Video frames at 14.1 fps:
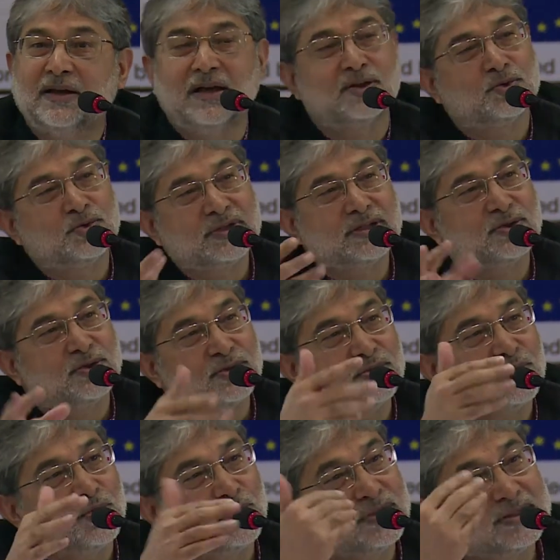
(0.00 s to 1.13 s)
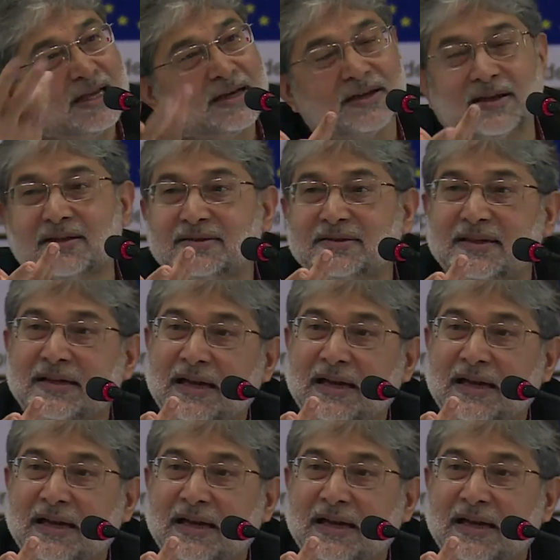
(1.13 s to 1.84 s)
And you say, no, it's agricultural